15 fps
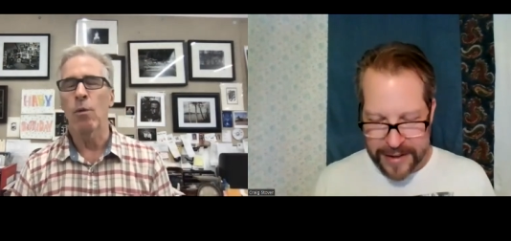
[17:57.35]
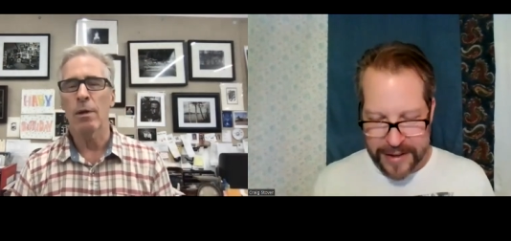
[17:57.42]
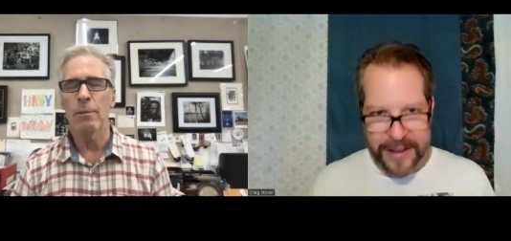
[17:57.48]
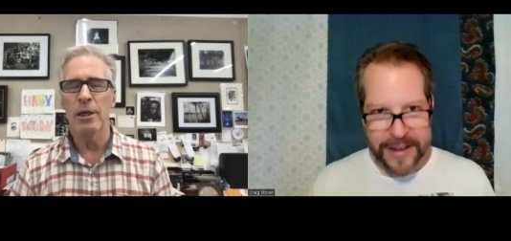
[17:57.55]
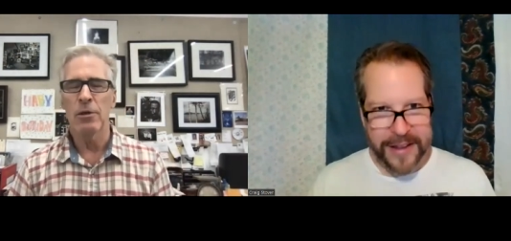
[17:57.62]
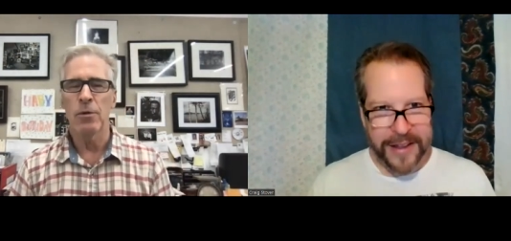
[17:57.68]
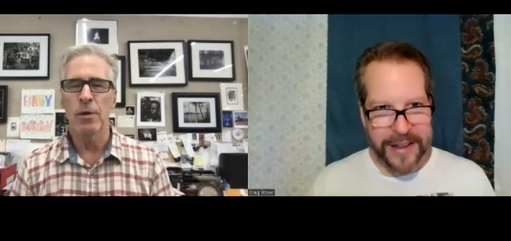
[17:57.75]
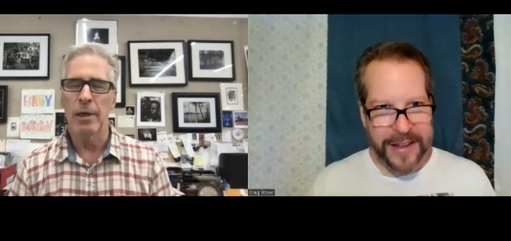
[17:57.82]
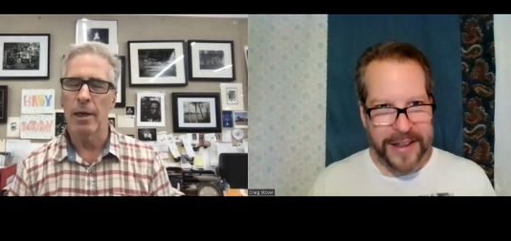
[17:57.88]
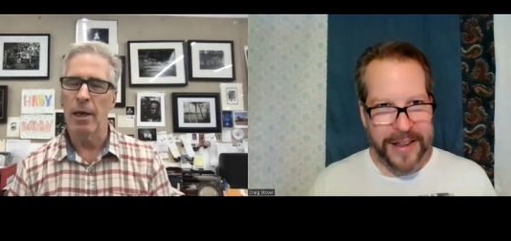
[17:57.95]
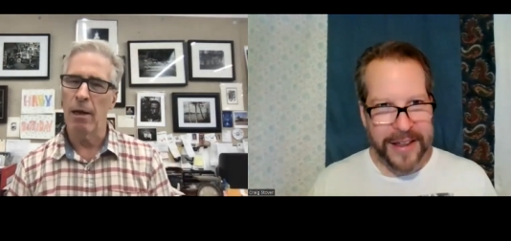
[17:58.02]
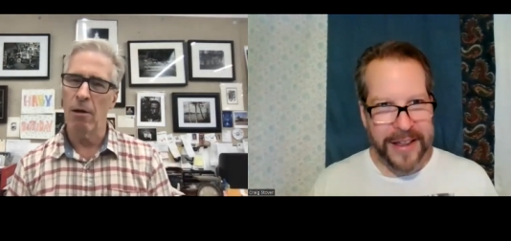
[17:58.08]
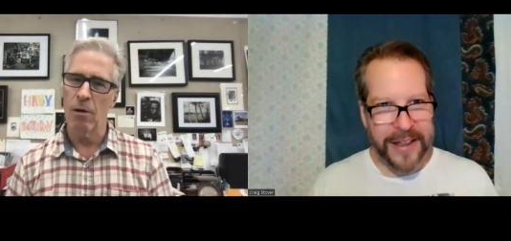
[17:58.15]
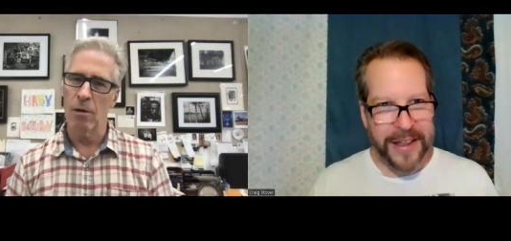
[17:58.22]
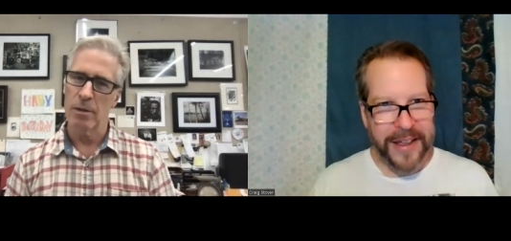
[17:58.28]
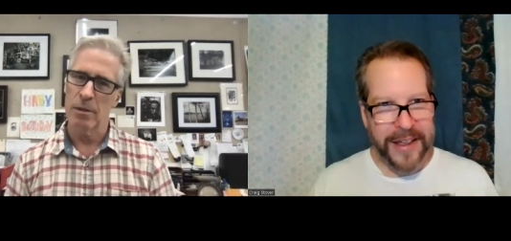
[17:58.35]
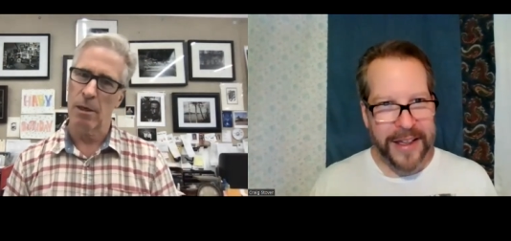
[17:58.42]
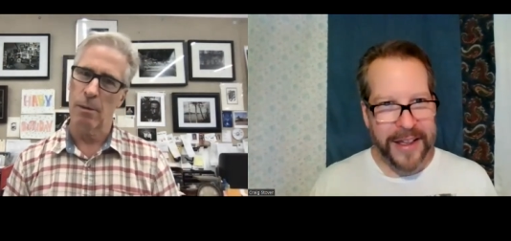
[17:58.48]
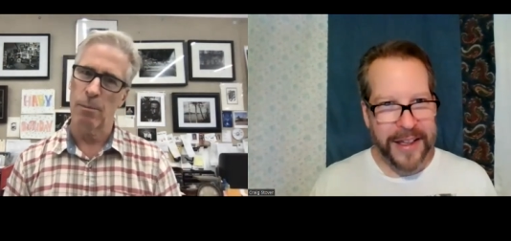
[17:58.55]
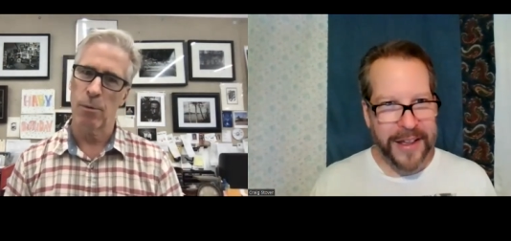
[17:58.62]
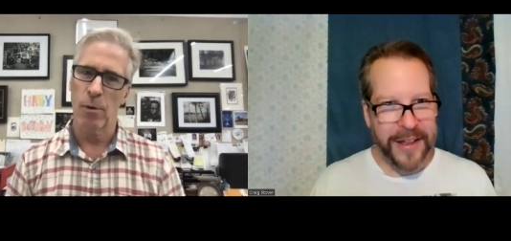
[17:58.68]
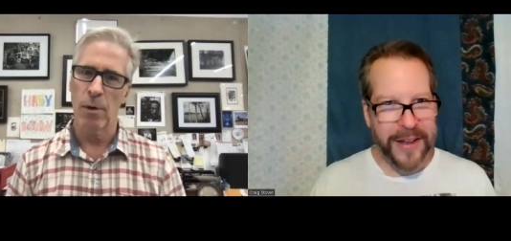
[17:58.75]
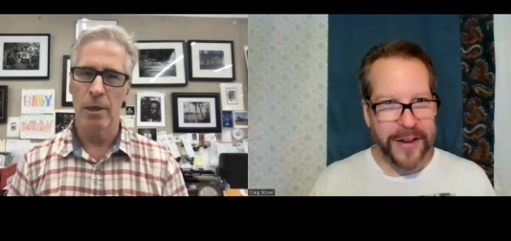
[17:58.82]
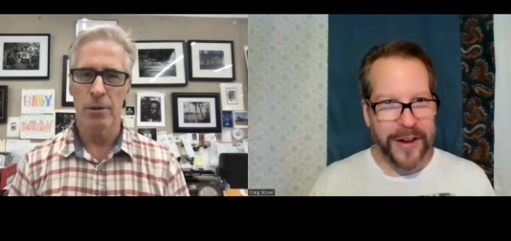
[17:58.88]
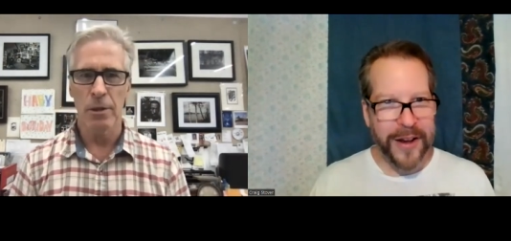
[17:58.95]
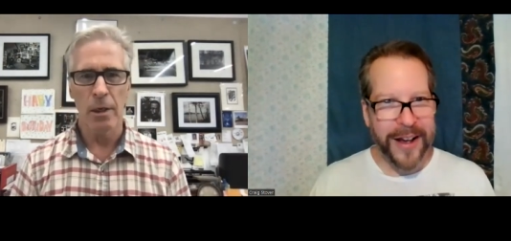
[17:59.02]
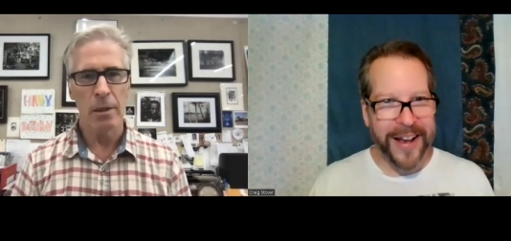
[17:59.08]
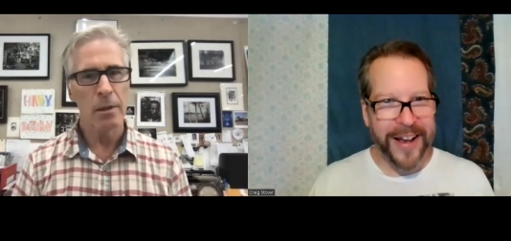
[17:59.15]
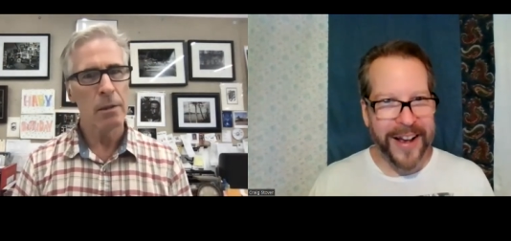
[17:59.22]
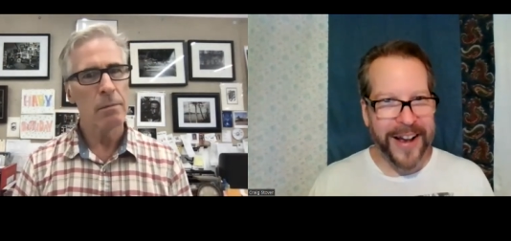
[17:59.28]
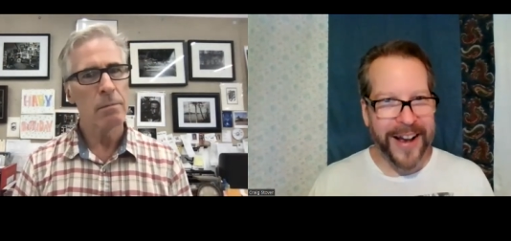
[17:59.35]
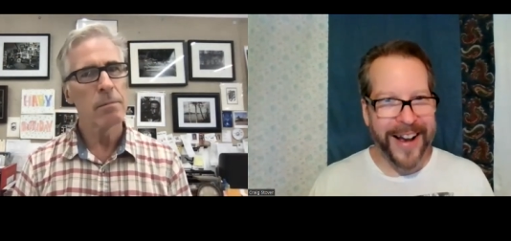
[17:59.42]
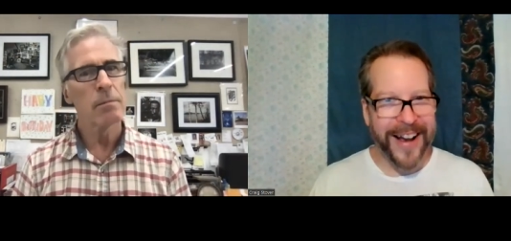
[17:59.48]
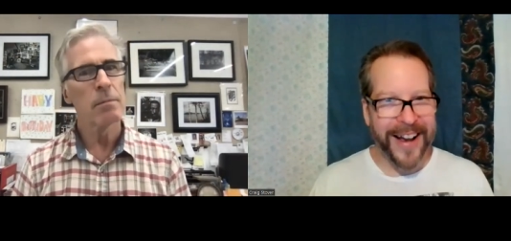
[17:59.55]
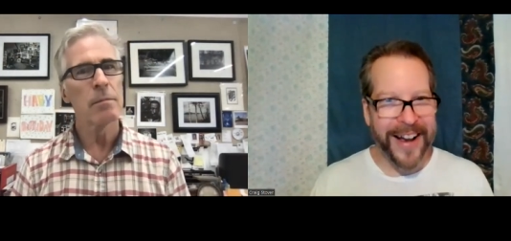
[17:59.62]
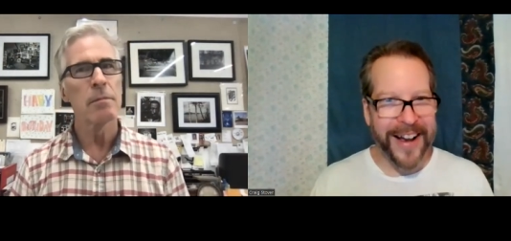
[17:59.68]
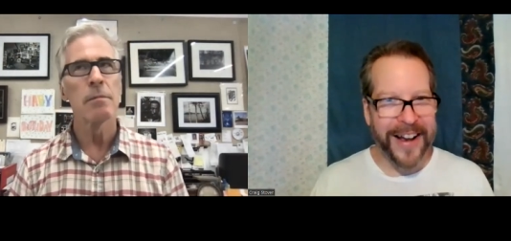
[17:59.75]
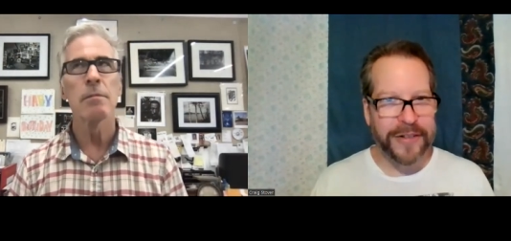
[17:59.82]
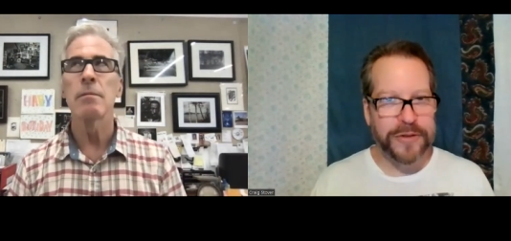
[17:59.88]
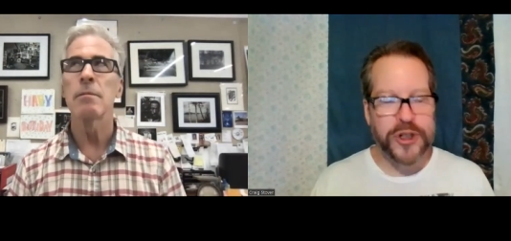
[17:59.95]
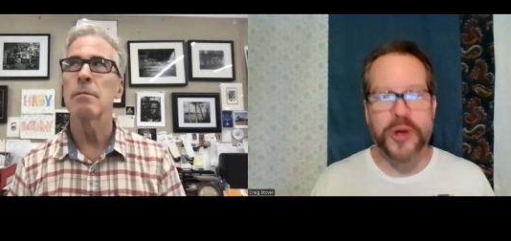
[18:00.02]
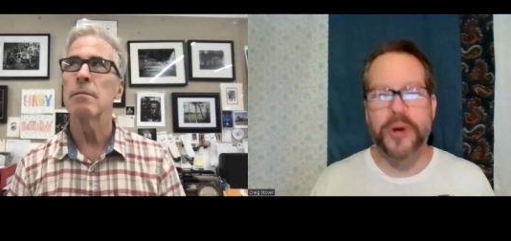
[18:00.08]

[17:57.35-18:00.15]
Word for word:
Speaker 1: What am I doing now as a project? Uh,